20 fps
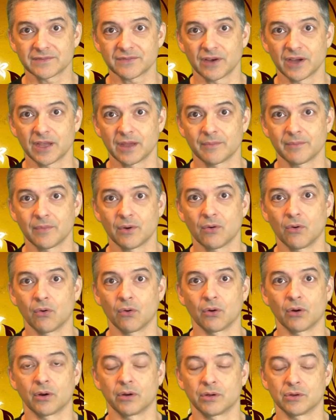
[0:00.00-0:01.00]
for him
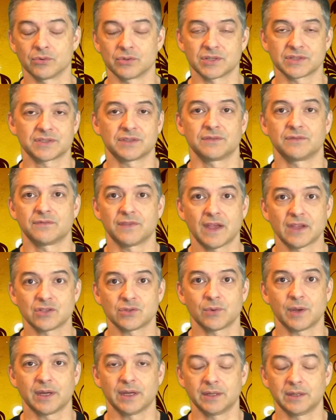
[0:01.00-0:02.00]
or you're just
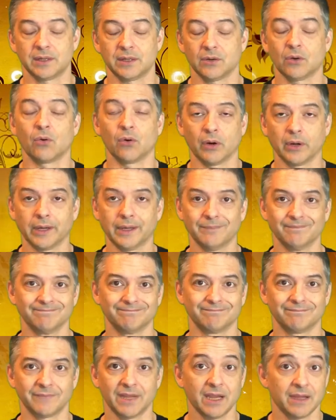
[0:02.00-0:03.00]
infatuated and horny.
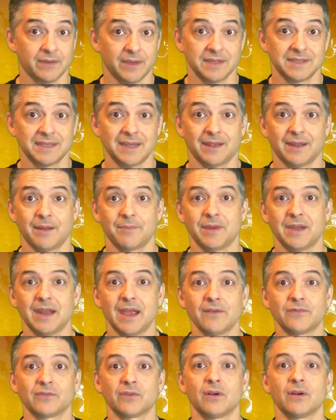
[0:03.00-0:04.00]
Yeah, that's it. I mean,
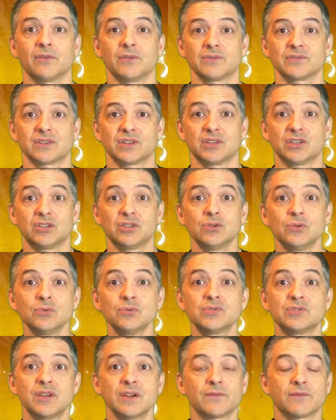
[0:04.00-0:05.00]
after all, there's a
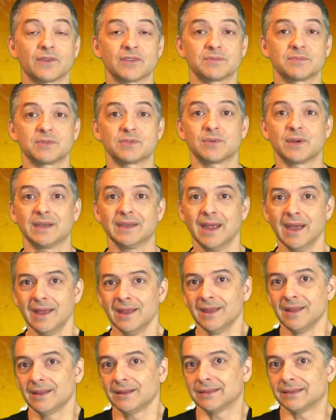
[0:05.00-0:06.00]
huge difference between
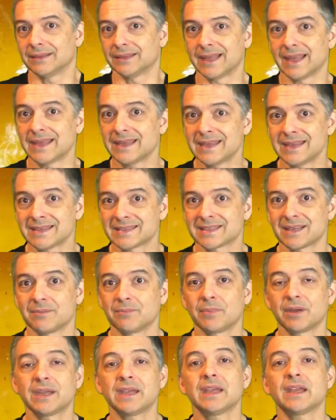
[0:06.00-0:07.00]
liking
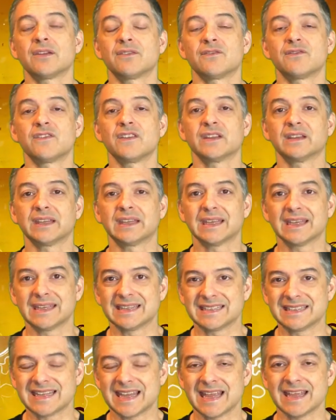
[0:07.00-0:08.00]
somebody and feeling
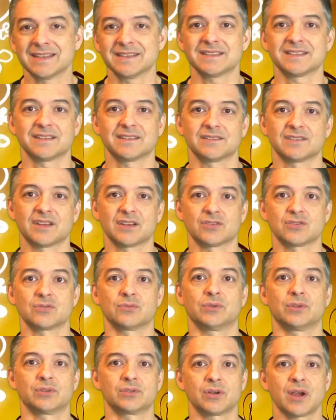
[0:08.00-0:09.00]
intense
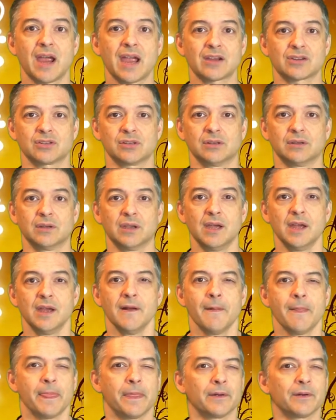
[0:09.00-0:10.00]
sexual attraction.
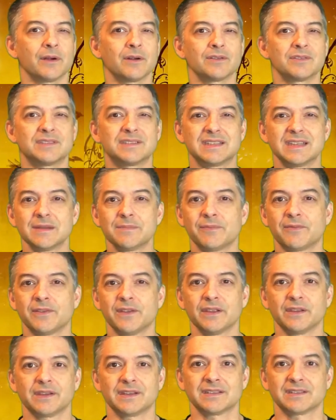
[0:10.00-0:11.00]
There are deep
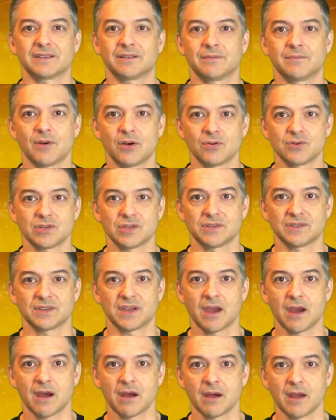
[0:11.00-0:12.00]
feelings and emotions
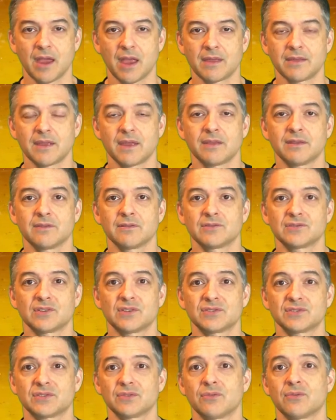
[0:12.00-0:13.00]
here, and then there's
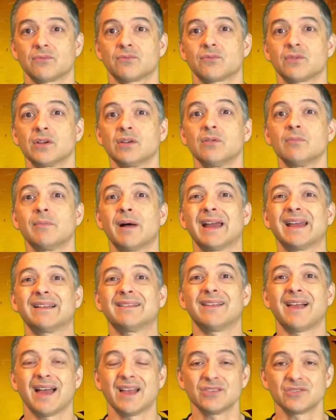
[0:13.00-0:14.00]
also the real
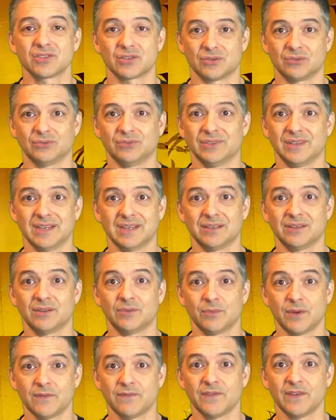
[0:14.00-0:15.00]
biological need
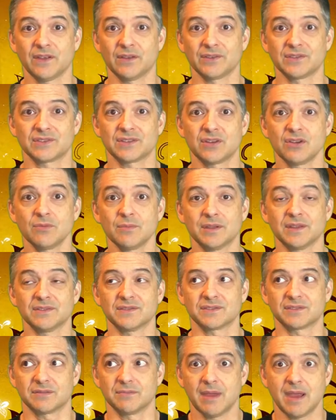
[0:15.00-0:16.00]
that we feel as
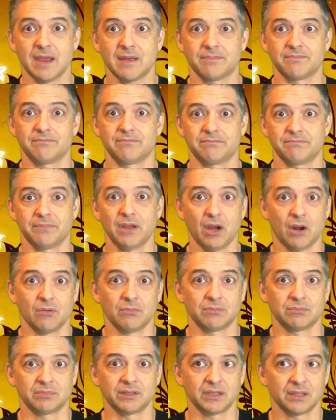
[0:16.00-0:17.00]
humans to make, you
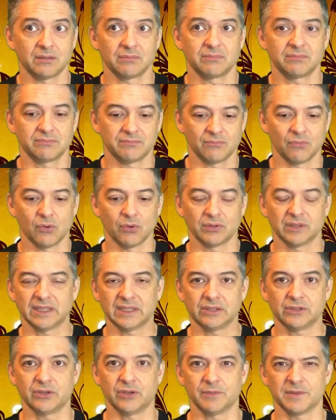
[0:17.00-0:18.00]
know,
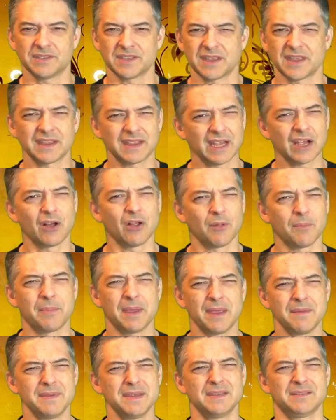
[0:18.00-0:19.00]
little humans. I think they call them
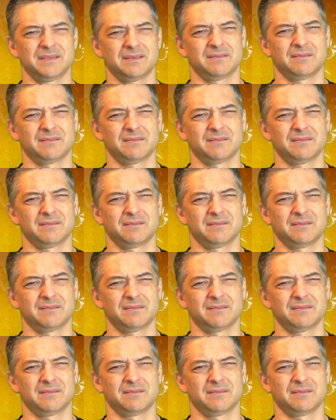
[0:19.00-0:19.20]
babies.